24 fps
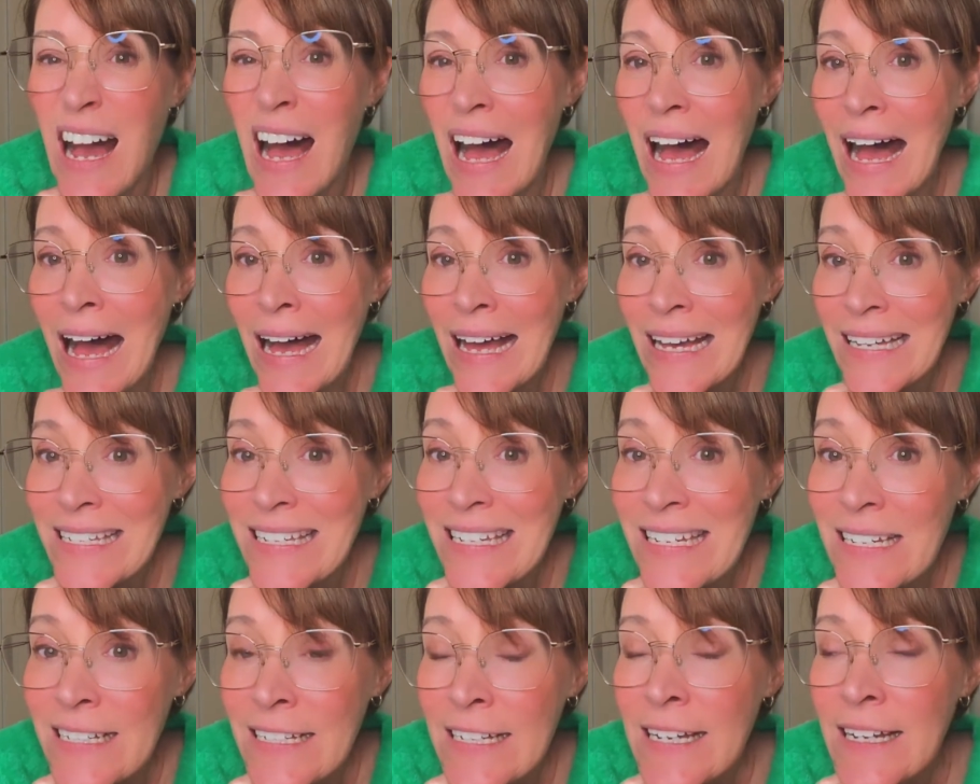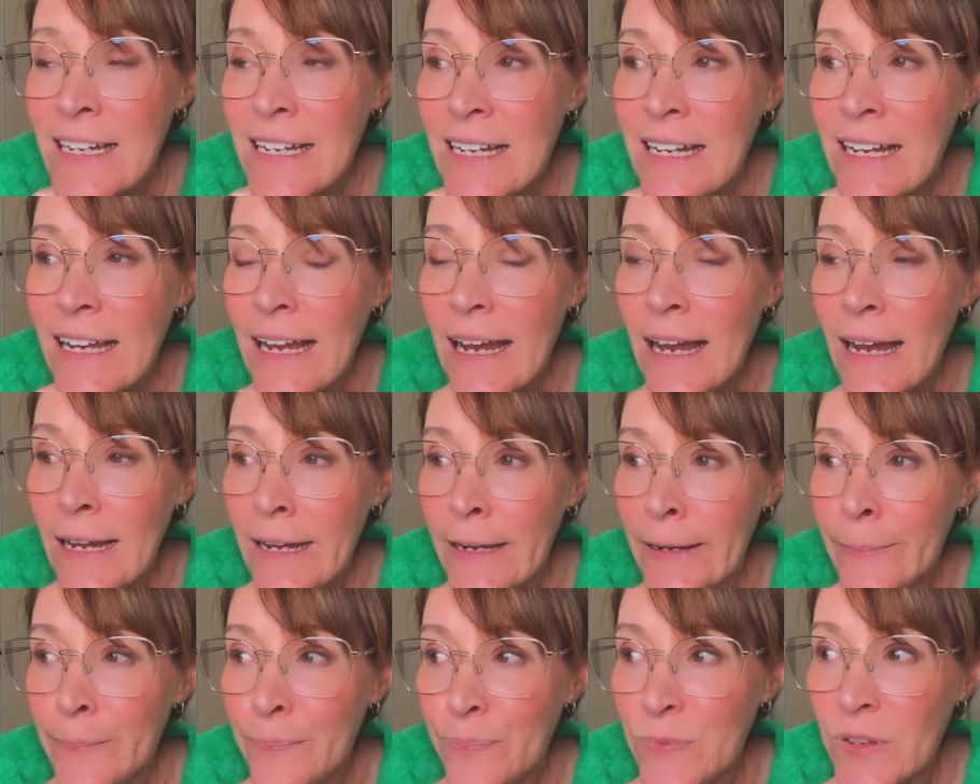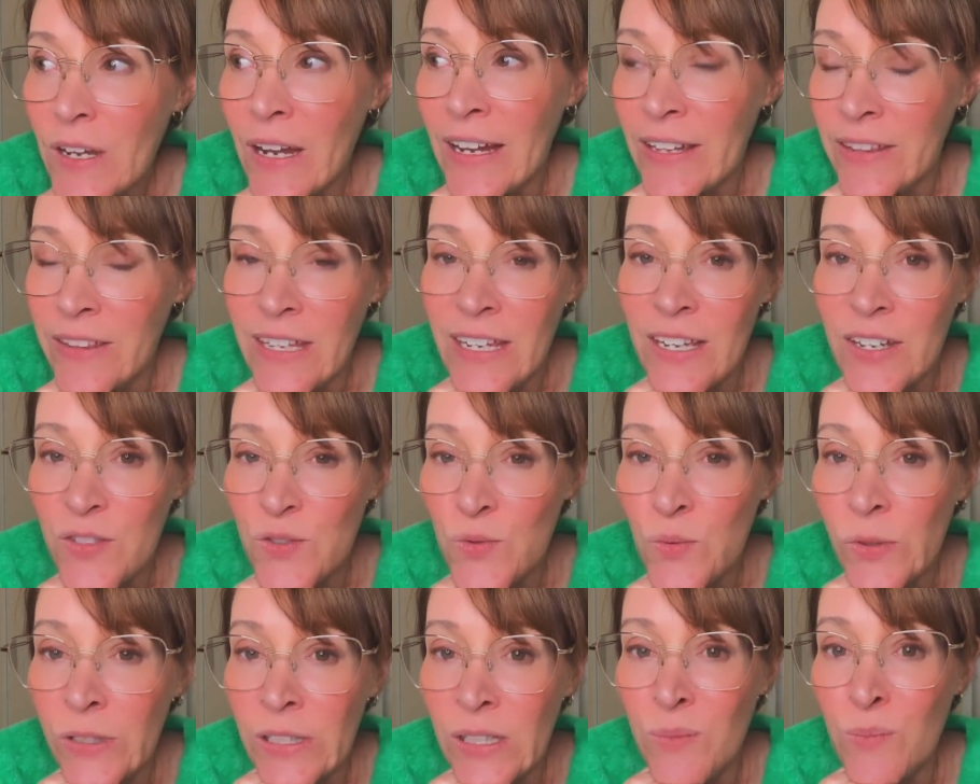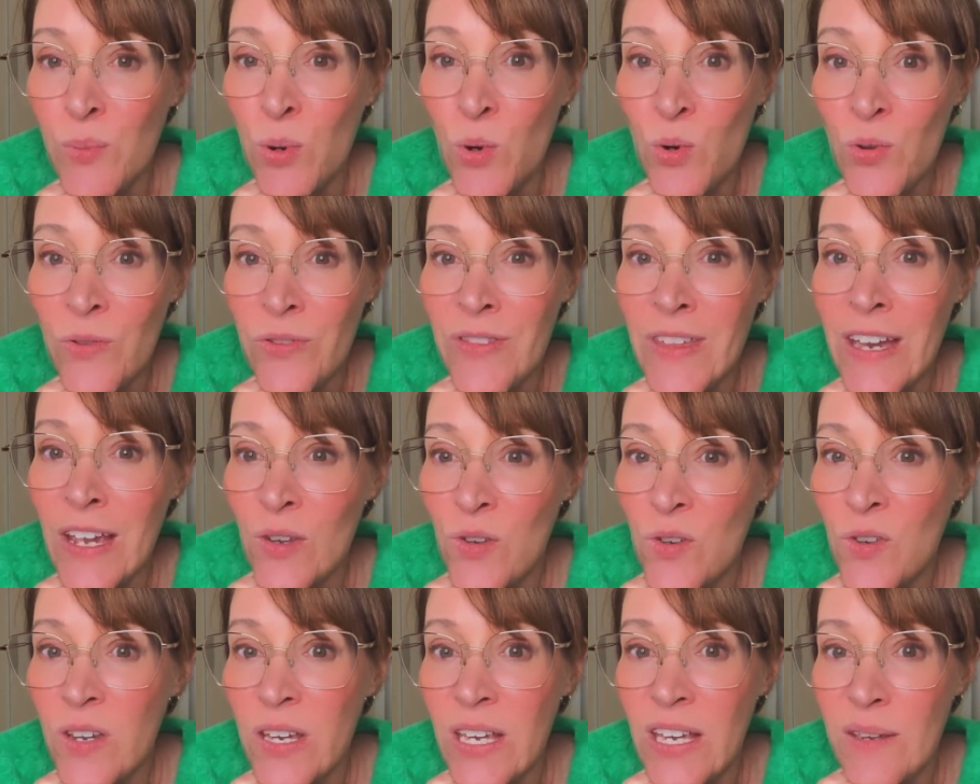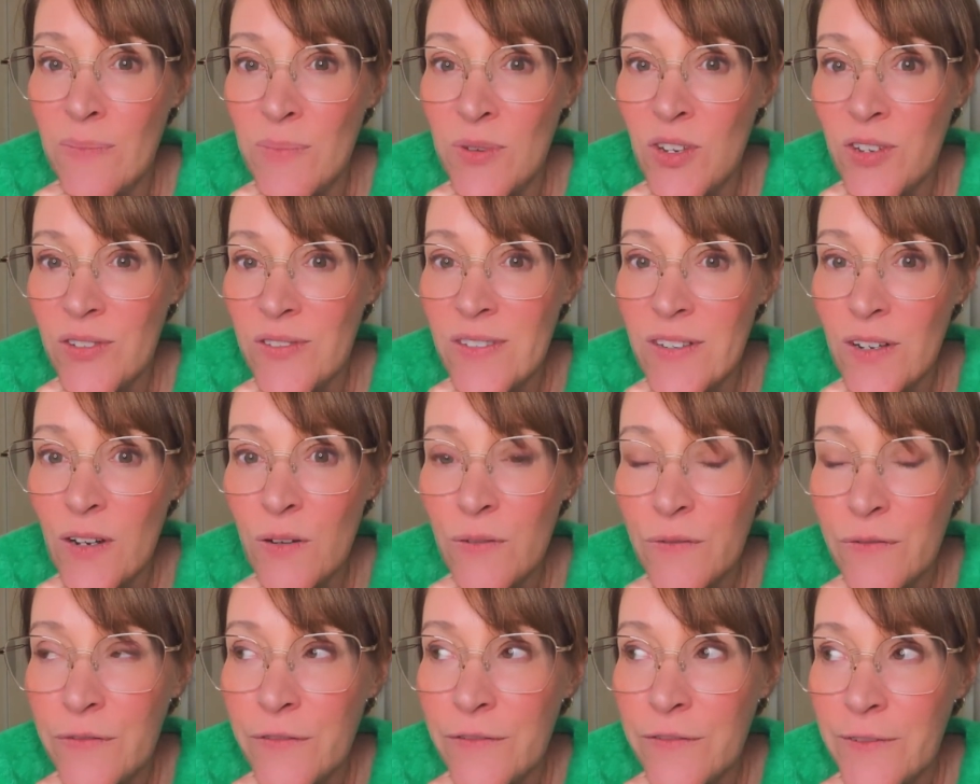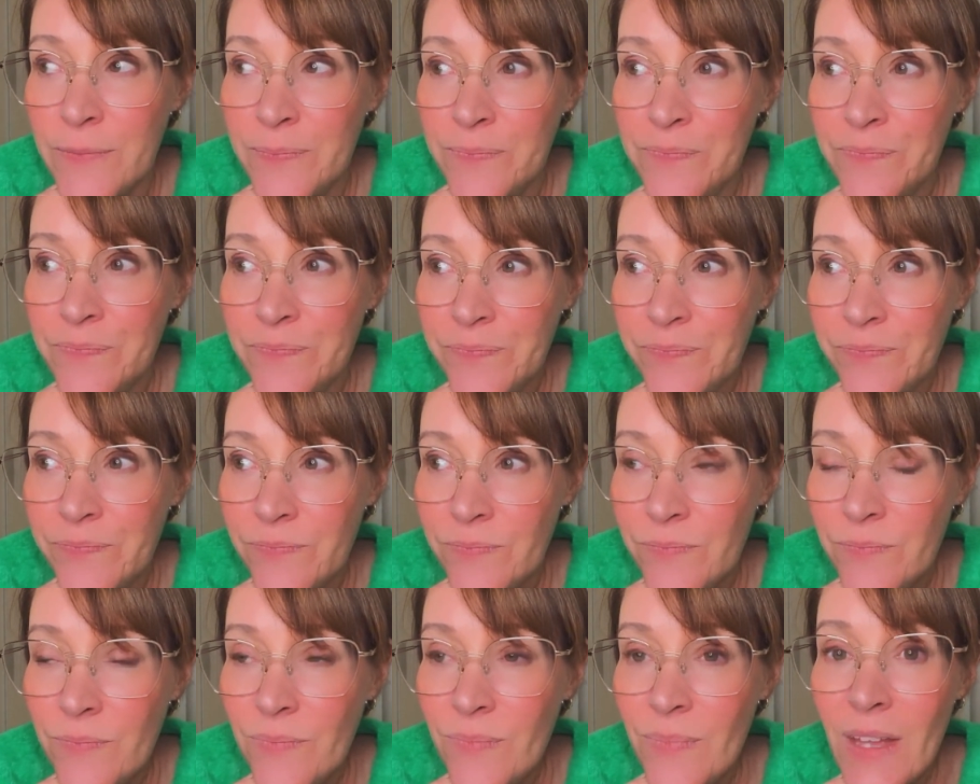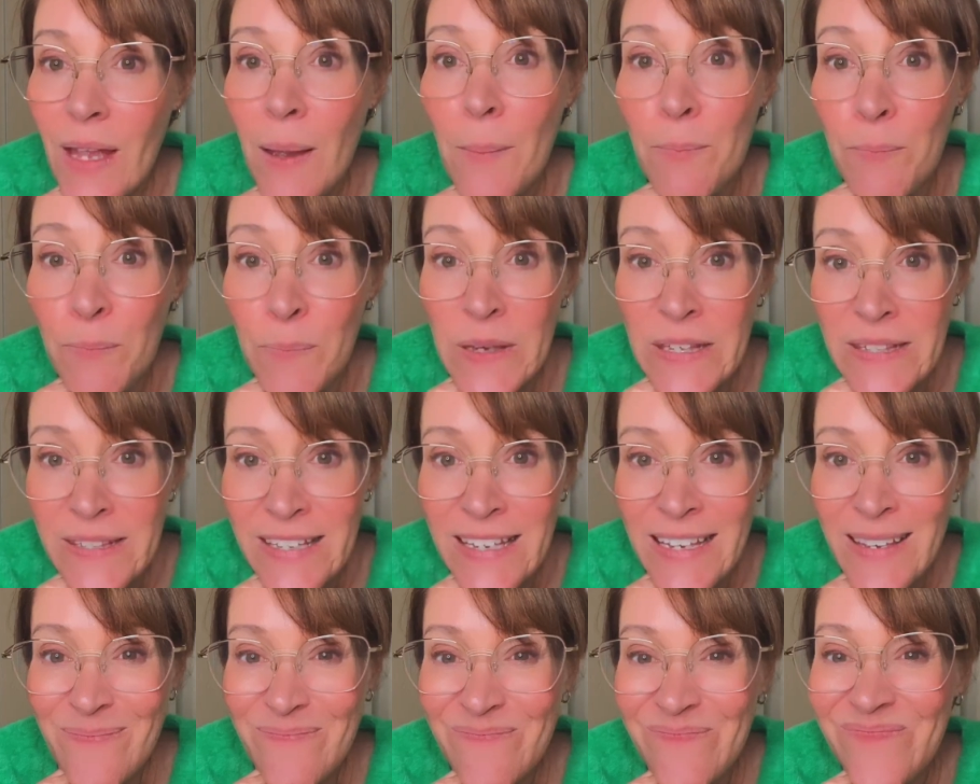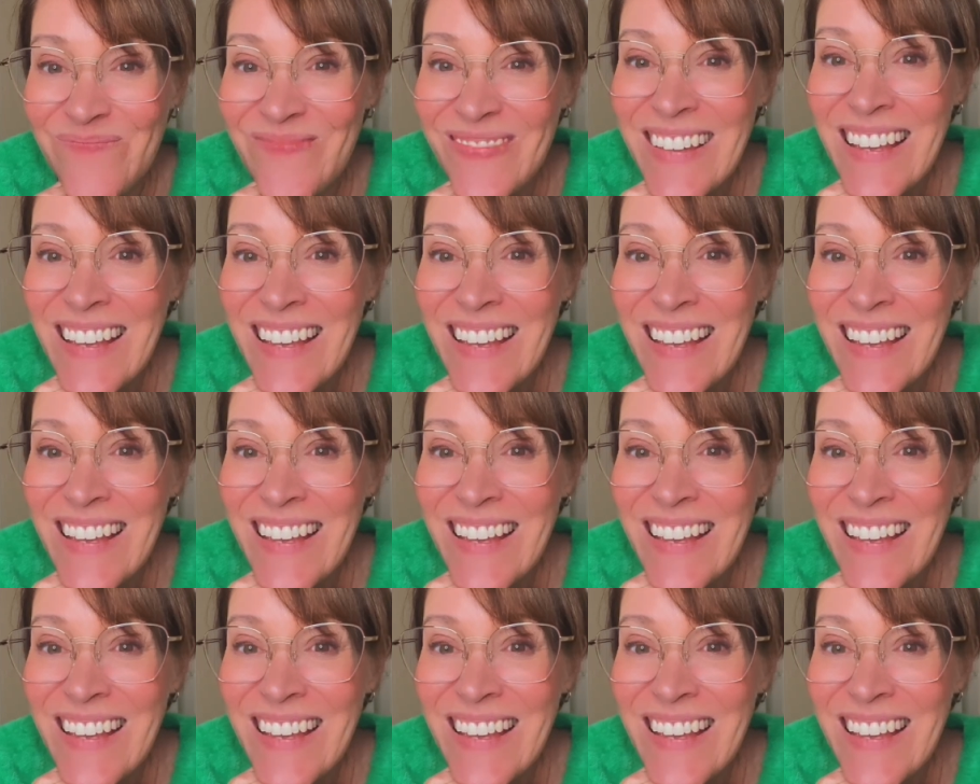hard. I think it's really important that you keep yourself busy.